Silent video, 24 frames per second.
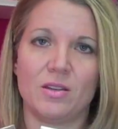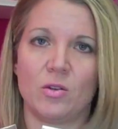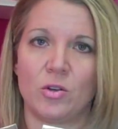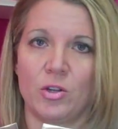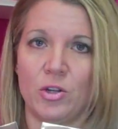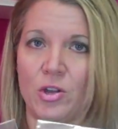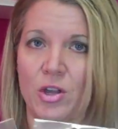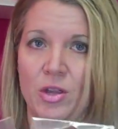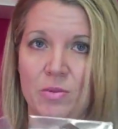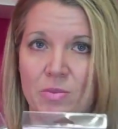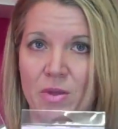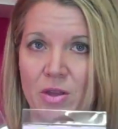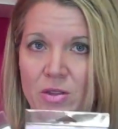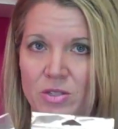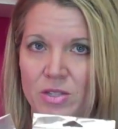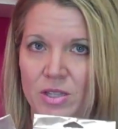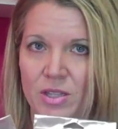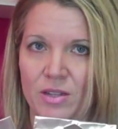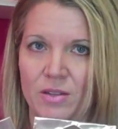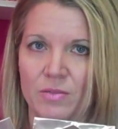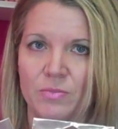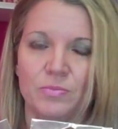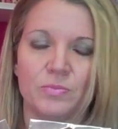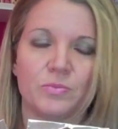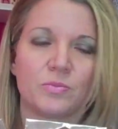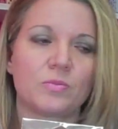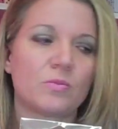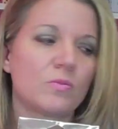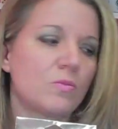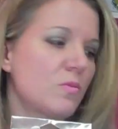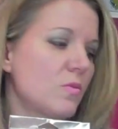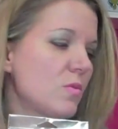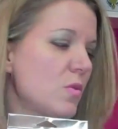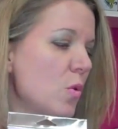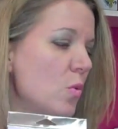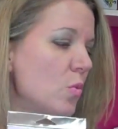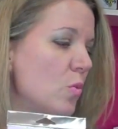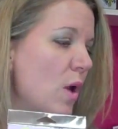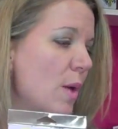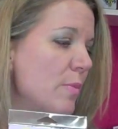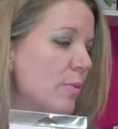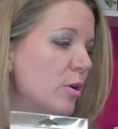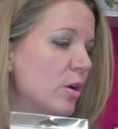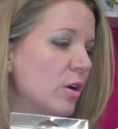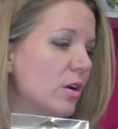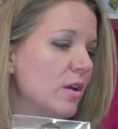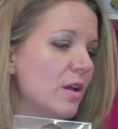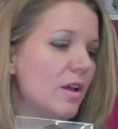your unmounted
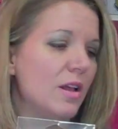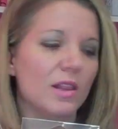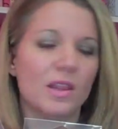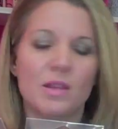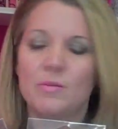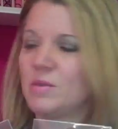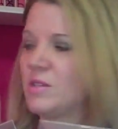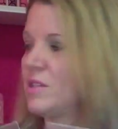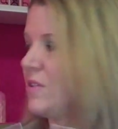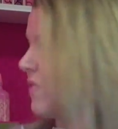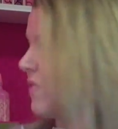rubber. Let me see if